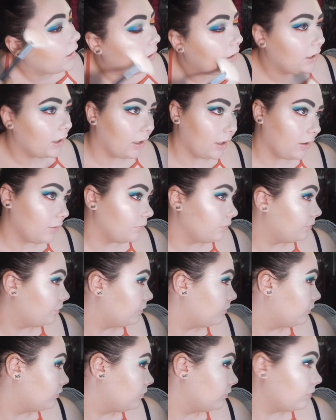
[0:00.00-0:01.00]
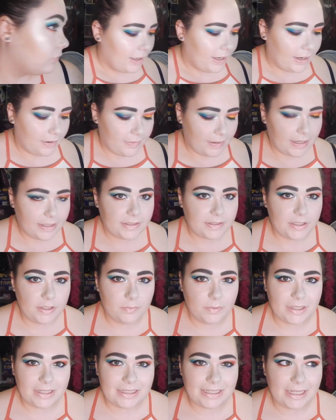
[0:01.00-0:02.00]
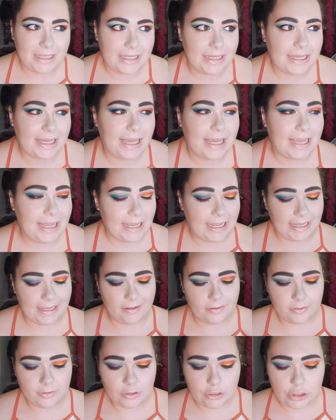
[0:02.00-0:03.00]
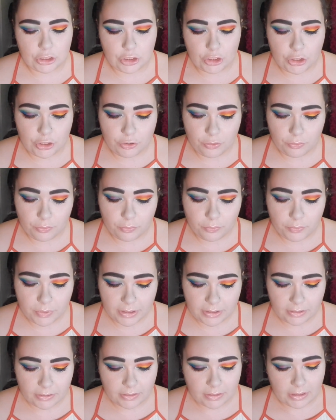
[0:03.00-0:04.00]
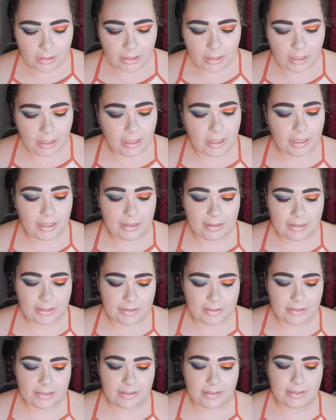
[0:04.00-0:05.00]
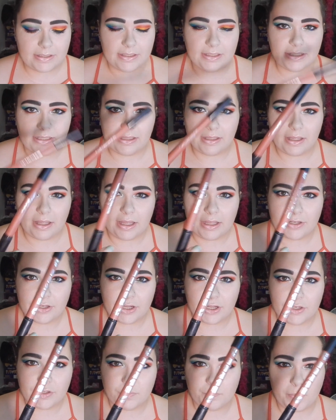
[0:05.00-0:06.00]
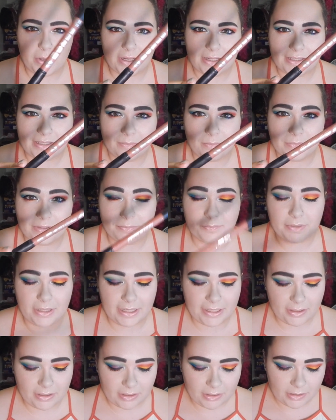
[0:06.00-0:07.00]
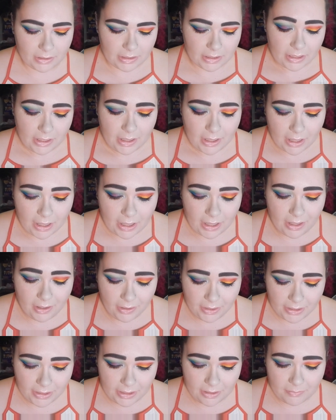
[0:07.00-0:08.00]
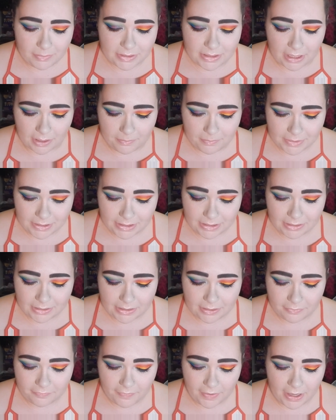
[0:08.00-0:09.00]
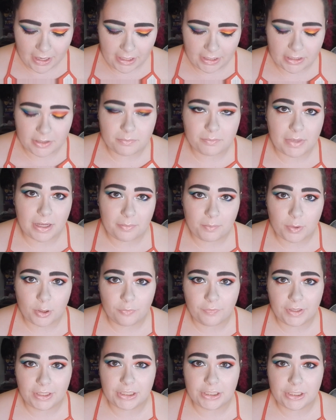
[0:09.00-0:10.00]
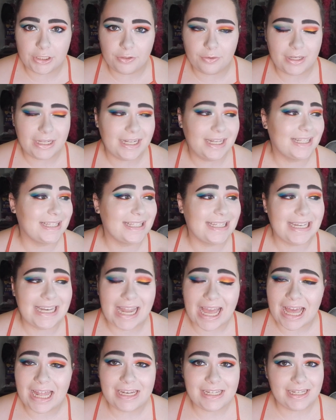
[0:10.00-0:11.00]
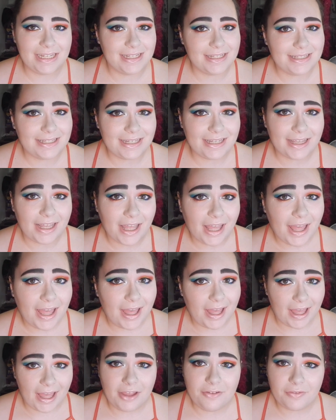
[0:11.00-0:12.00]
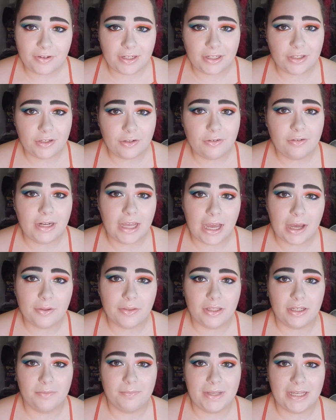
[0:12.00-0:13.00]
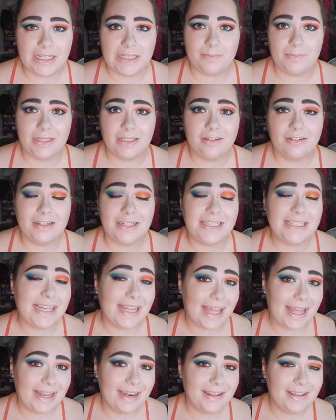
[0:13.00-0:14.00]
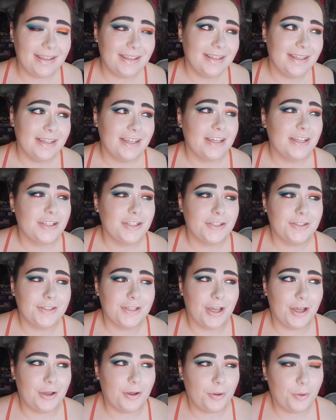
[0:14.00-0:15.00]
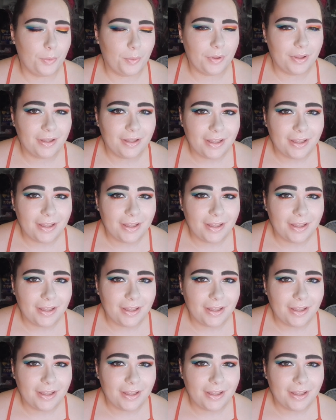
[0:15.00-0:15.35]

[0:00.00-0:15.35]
it up. Now next, you want to take a nude. This is the Hush Hush Buxom Lip Liner. I am attempting to find my perfect nude. It is not easy. Every nude out there makes me look dead, so